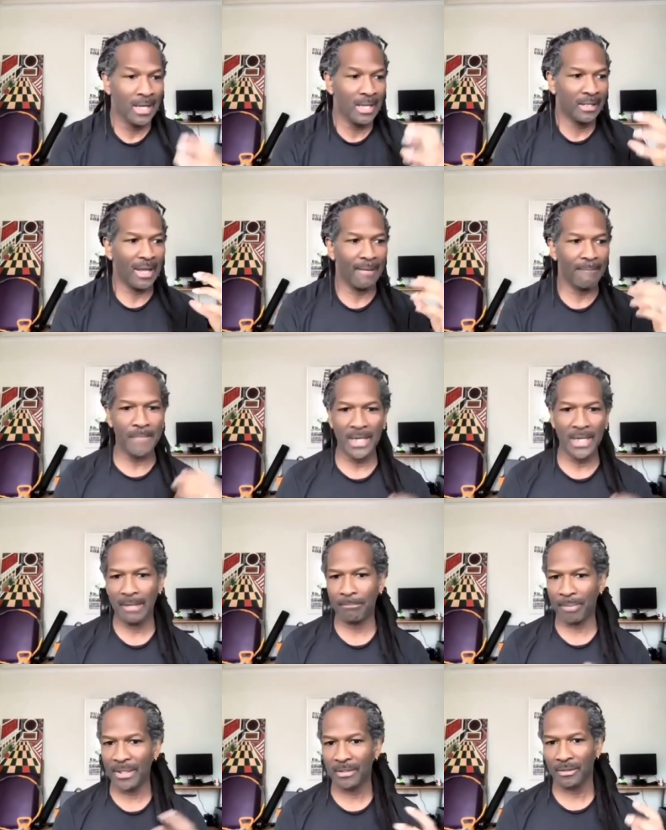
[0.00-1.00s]
that
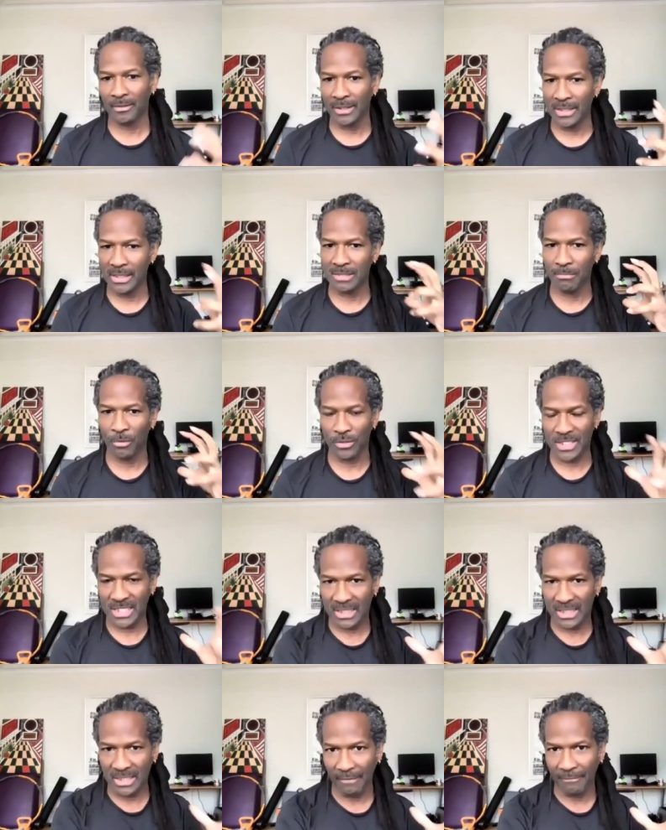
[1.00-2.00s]
made penalties more
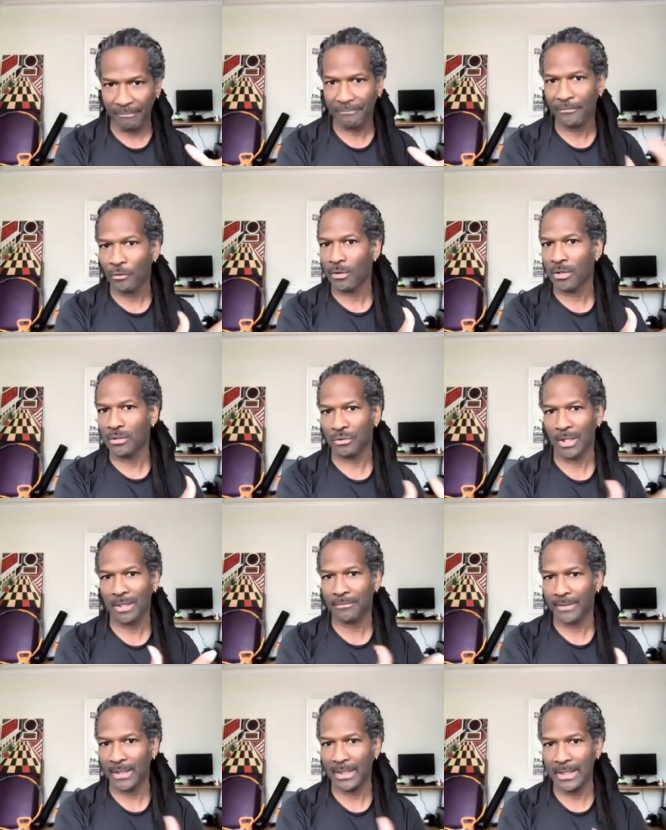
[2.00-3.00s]
stiff for
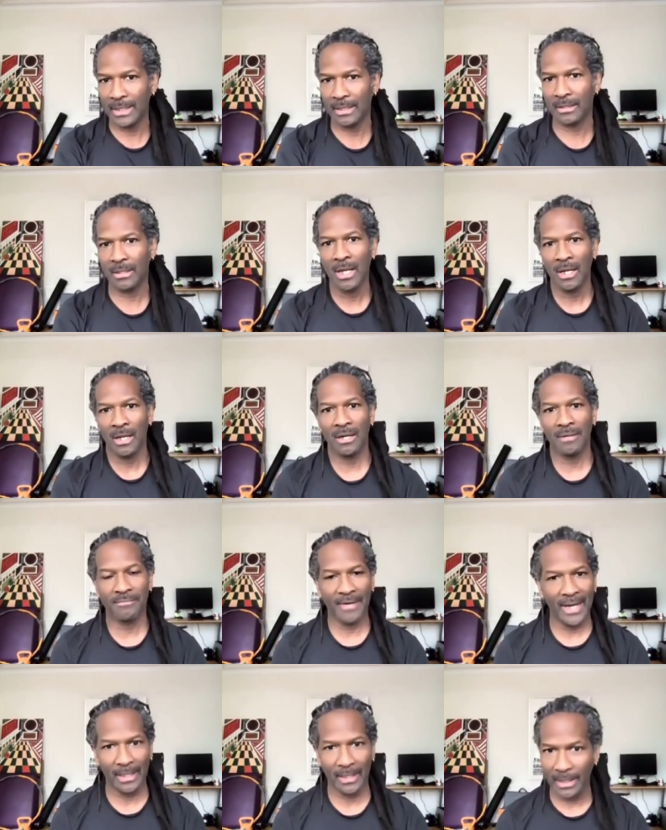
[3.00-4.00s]
drug-related uh,
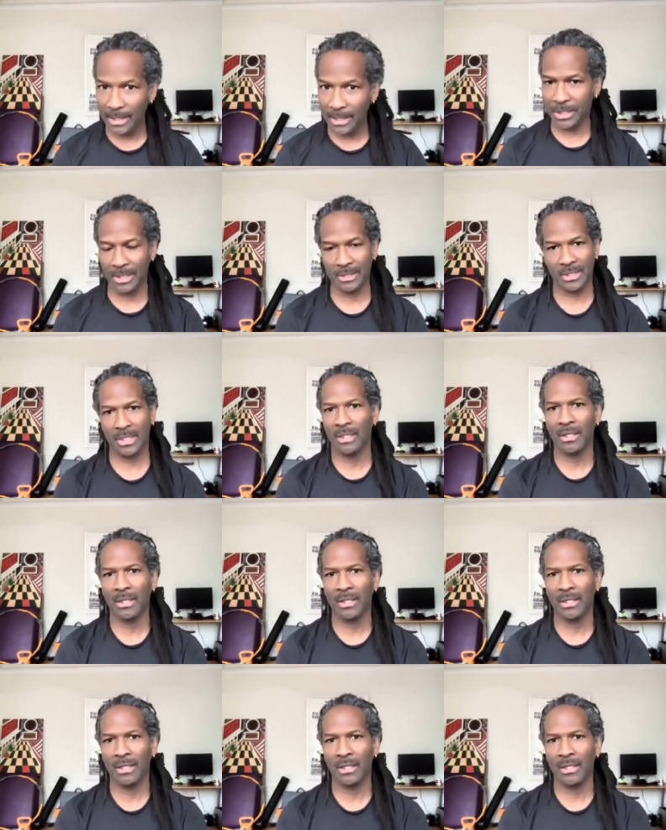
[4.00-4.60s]
violations.